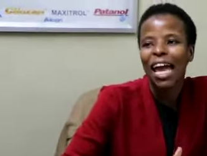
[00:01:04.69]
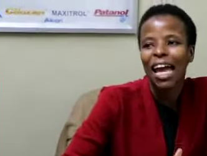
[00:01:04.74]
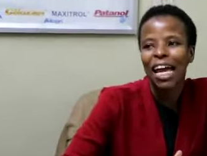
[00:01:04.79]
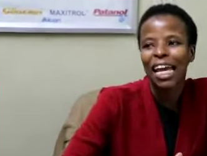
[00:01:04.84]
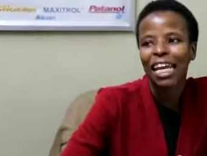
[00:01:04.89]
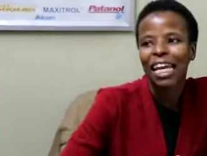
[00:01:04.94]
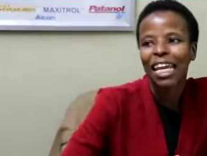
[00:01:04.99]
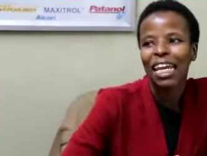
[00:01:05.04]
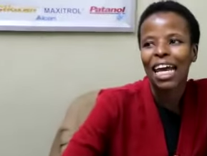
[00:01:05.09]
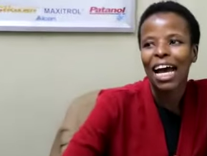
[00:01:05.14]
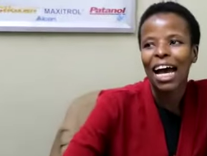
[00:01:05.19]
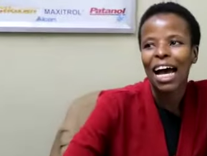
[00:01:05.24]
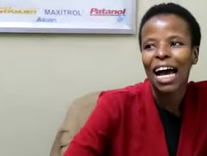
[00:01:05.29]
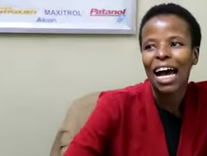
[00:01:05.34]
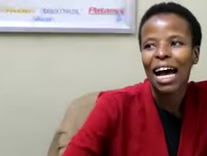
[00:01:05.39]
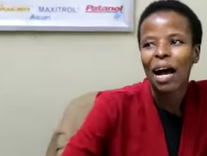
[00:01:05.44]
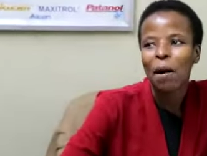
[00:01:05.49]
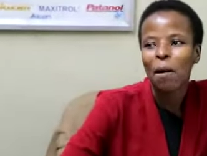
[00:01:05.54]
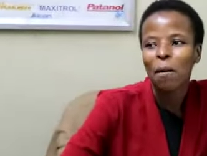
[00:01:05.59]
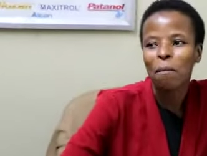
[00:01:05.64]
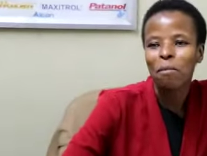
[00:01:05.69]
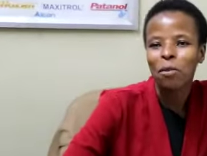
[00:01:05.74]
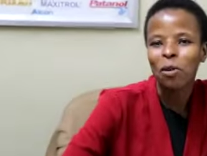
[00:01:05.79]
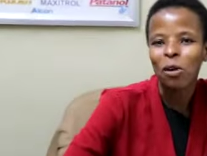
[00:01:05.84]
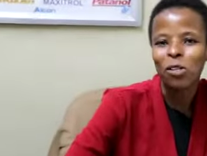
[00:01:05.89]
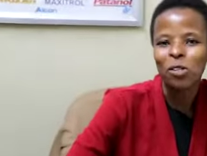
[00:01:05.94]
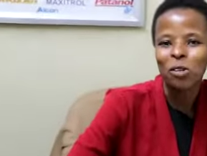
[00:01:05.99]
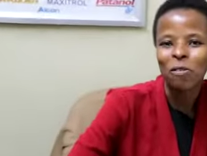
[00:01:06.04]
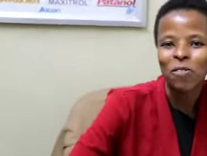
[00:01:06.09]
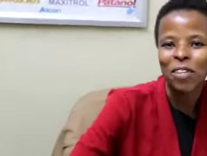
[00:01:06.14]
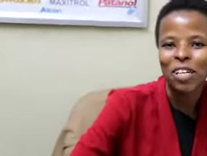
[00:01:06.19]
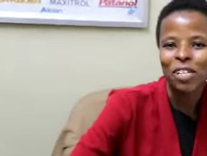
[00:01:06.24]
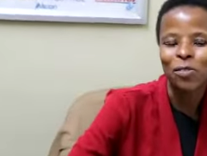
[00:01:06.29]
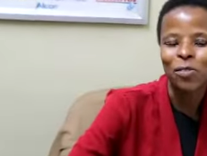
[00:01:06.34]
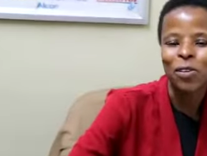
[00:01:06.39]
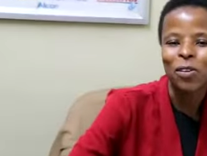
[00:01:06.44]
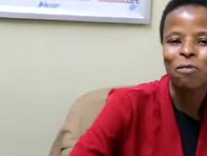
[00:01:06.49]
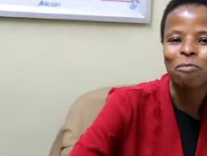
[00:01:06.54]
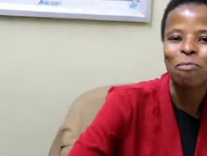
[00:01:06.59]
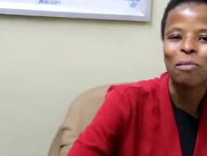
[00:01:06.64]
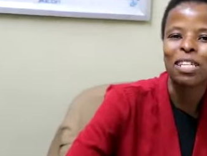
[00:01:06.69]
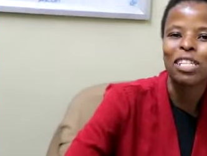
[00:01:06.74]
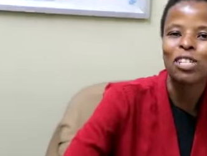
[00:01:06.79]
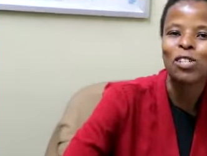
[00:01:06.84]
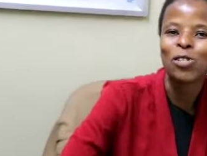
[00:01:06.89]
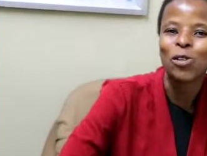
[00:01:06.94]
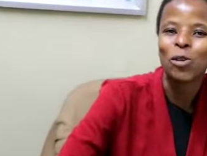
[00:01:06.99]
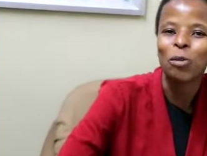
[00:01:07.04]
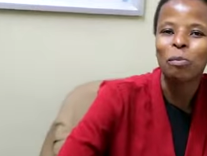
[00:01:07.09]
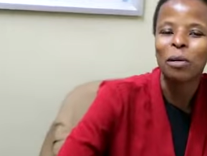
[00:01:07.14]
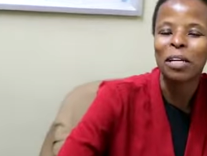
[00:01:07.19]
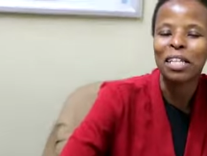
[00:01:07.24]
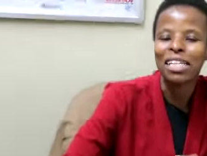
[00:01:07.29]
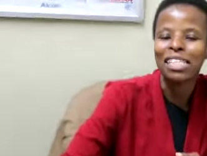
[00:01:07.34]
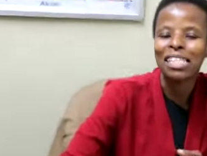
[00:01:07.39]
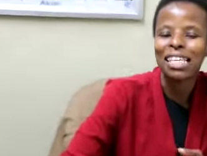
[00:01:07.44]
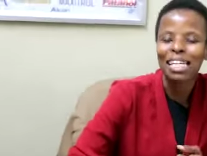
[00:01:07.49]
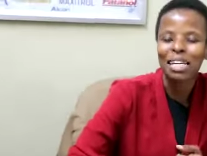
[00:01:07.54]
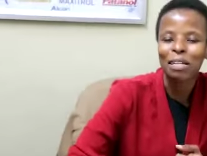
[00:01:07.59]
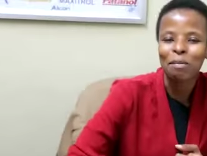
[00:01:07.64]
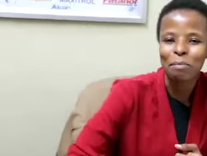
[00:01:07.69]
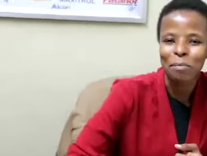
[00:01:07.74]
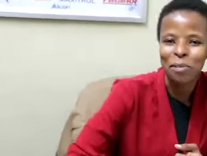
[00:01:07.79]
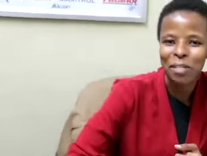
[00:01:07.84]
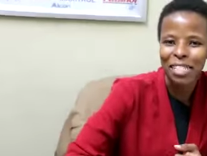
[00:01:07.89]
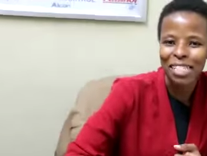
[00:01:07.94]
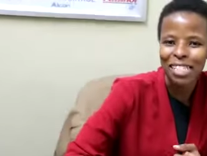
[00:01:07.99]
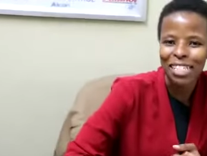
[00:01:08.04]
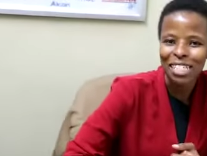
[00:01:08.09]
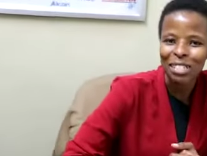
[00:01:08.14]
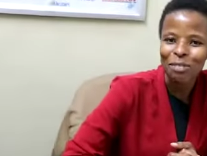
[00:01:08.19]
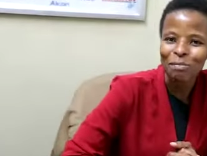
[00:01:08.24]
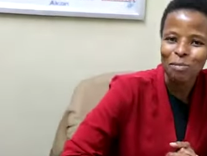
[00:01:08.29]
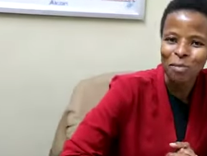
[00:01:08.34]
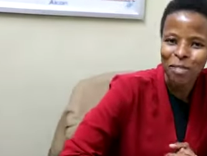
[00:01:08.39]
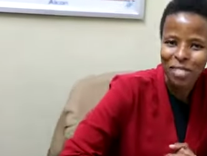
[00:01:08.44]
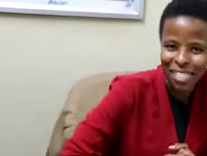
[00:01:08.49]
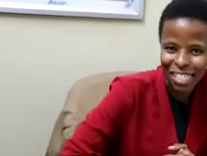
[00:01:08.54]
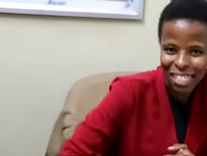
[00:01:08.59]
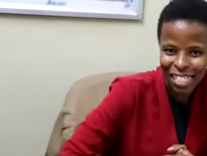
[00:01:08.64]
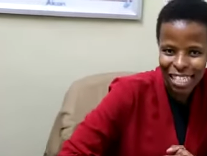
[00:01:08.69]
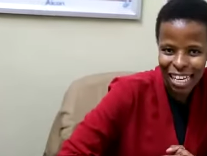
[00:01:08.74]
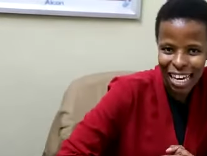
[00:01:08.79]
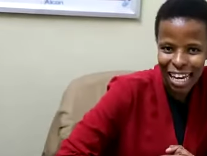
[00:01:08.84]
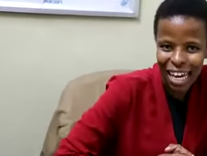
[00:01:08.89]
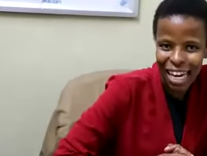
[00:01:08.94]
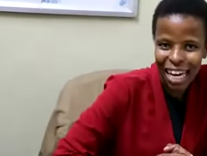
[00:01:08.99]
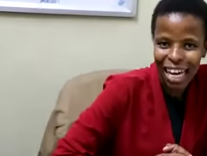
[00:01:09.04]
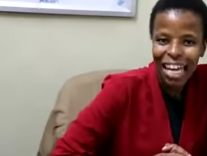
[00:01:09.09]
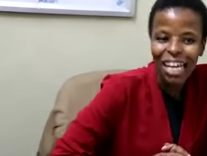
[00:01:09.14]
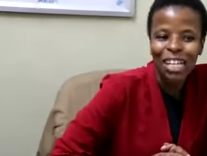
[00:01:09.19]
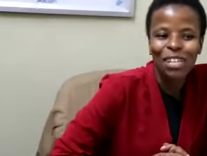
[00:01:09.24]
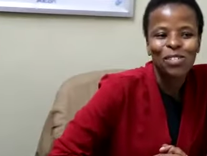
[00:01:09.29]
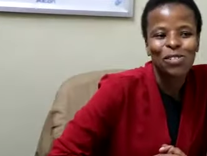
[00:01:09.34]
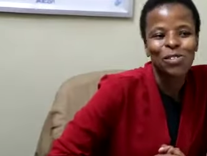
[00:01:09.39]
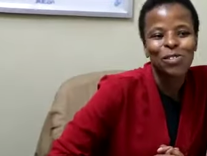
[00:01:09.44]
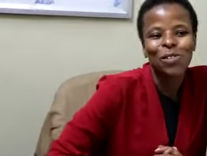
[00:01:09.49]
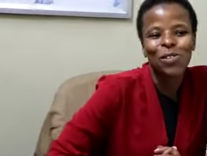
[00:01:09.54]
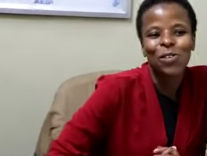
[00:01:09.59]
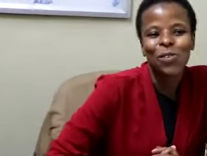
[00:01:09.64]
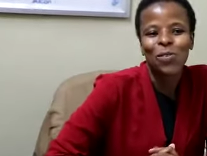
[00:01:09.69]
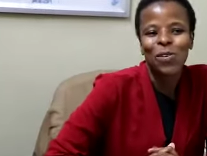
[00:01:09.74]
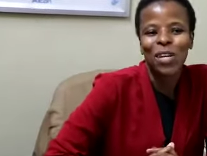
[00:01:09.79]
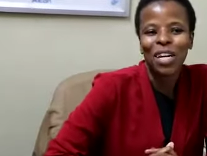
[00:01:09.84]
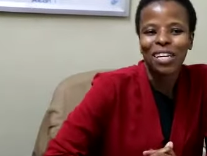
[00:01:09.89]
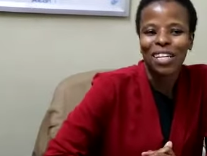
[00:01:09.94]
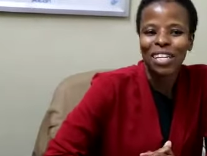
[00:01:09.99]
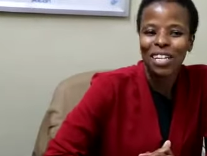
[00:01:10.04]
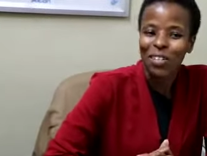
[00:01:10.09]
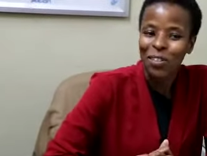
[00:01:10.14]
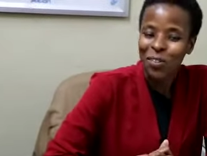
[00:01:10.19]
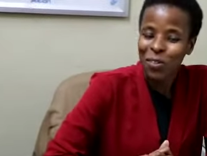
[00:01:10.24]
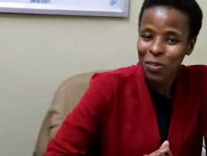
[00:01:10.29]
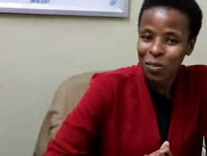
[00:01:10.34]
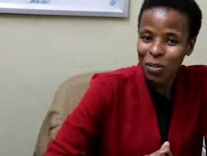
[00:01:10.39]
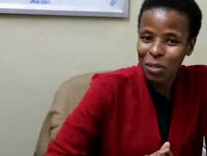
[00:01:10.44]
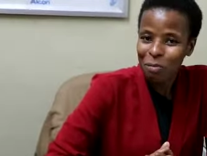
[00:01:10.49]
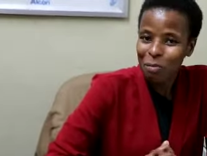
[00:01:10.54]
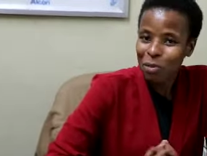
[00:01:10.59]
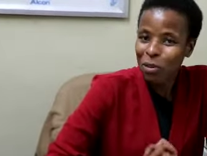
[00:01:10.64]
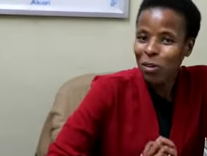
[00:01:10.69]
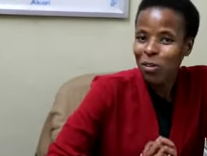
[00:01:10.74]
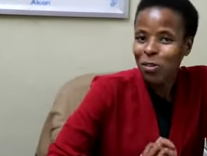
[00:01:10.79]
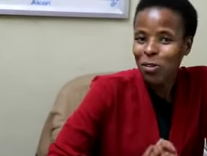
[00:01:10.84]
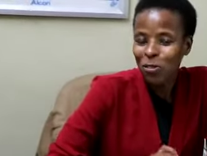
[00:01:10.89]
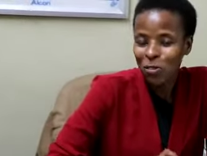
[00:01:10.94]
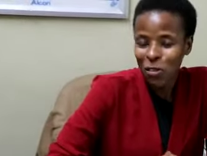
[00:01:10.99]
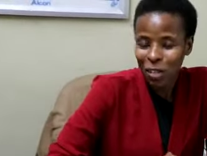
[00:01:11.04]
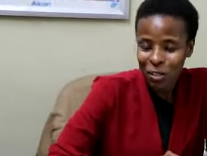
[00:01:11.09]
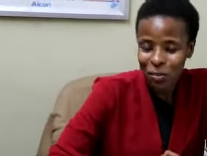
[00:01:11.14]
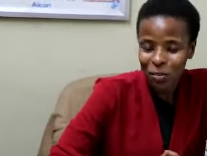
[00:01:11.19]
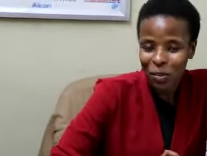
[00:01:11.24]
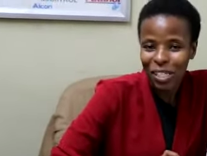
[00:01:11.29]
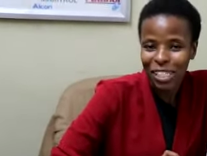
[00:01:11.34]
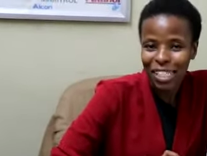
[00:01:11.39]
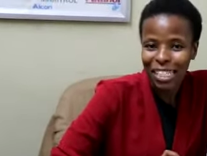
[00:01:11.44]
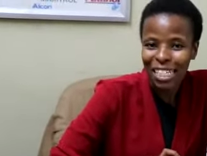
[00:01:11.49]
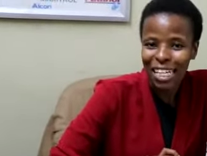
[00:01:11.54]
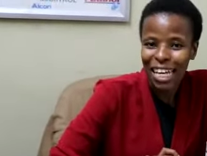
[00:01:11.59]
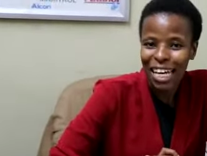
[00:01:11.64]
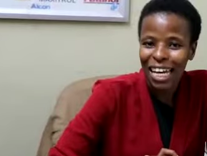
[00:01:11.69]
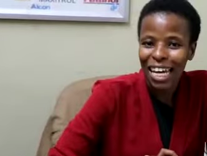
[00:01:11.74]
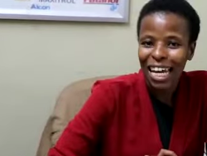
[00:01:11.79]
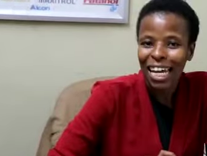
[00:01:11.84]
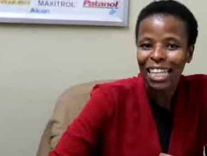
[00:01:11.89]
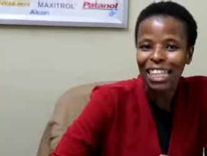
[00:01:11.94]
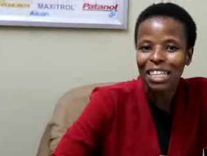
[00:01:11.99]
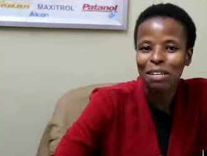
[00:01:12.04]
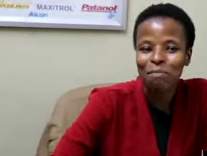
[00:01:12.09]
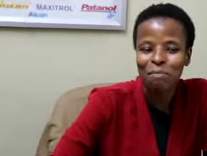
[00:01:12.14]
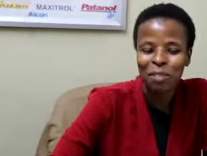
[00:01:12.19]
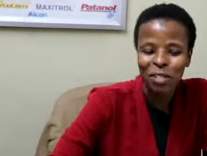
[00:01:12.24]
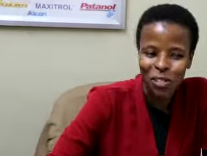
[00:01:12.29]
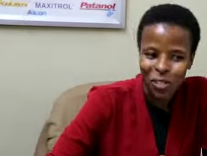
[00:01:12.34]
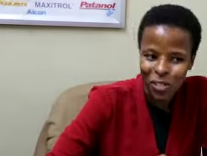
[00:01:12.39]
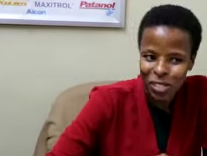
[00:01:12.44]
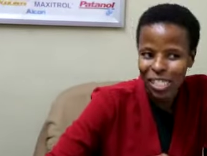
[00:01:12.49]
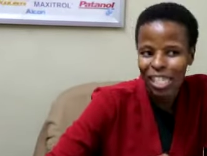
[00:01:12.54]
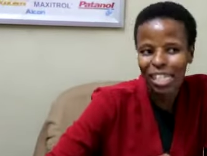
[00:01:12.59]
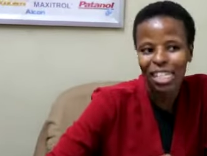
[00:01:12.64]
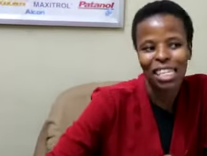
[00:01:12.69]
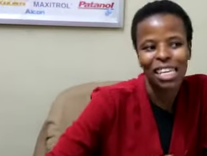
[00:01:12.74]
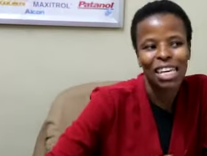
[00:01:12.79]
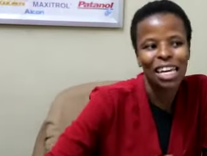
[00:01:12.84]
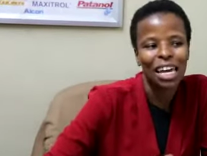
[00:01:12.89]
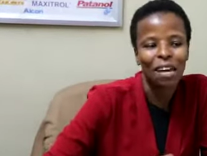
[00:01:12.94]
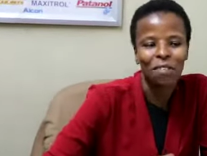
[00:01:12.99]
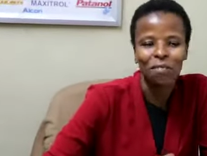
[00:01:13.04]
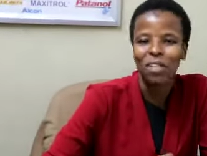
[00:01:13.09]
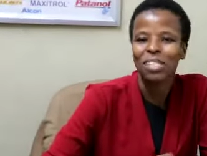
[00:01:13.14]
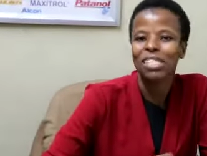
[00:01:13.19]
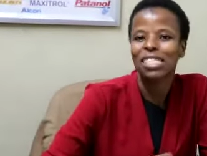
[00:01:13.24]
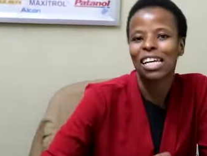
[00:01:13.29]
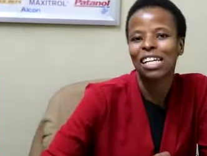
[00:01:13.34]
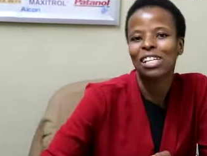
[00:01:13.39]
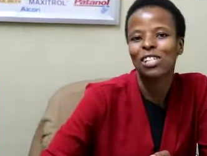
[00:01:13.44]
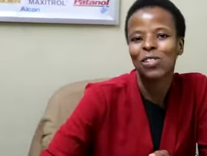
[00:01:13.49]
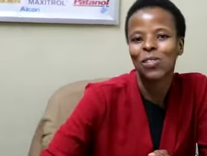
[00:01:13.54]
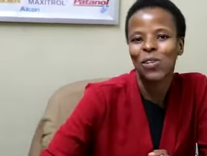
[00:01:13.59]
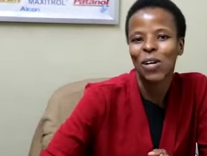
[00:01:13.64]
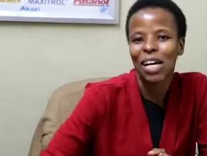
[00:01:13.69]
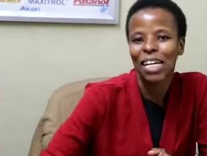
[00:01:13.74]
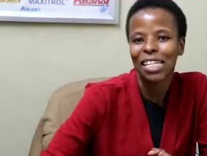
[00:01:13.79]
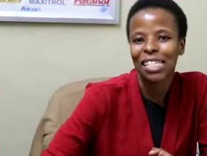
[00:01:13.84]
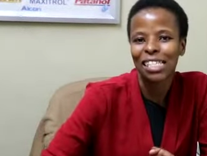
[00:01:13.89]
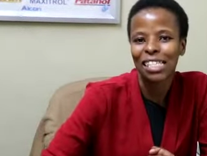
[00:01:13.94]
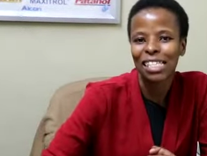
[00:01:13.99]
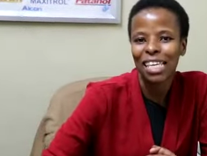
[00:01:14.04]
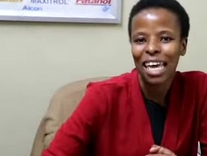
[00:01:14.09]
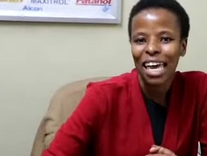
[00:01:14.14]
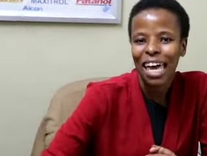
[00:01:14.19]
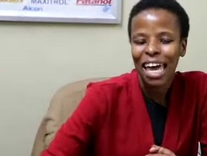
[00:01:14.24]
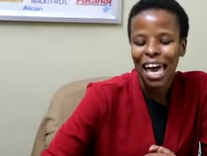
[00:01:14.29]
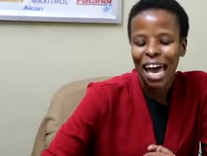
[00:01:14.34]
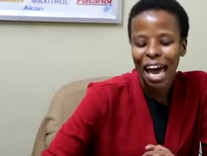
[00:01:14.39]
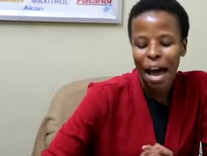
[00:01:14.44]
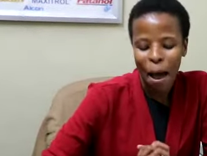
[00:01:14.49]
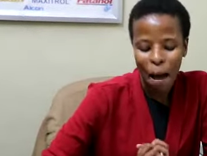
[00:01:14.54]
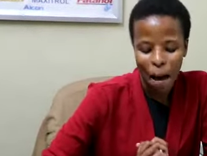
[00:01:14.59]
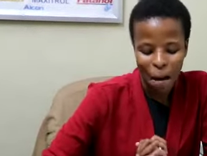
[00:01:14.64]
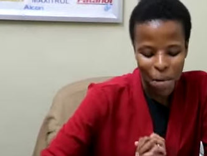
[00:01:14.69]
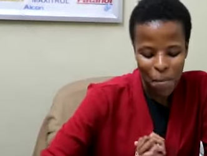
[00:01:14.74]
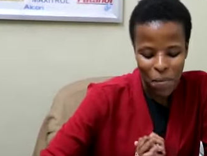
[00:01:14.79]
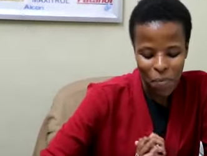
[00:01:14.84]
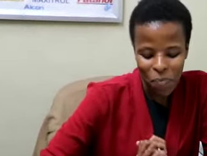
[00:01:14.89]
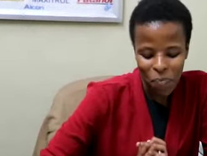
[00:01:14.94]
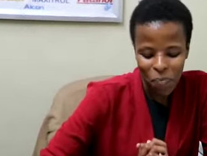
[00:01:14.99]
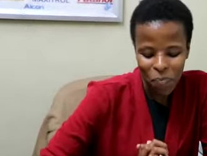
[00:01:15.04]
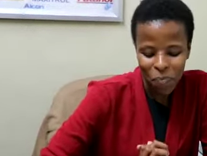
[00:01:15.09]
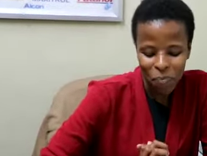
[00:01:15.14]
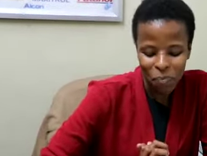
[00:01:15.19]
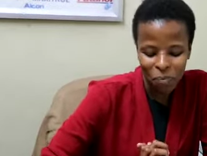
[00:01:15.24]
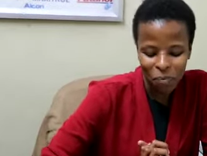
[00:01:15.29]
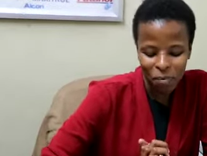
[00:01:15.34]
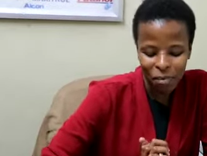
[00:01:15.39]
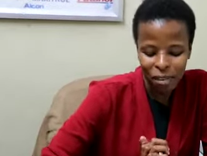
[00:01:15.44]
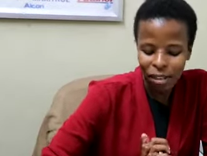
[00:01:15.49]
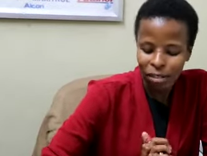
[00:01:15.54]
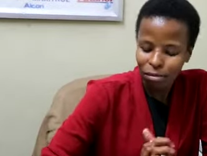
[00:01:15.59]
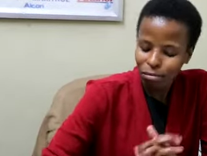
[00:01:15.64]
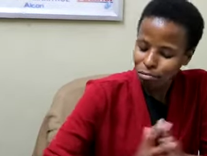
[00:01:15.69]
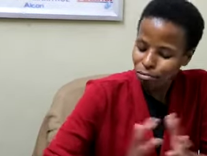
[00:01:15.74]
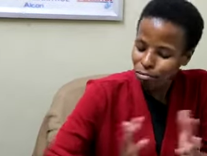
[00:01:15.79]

And uh, because of that, we have managed to open a second branch in Musina. So we are really growing because of NYDA and the mentors that they have assigned to us. Um,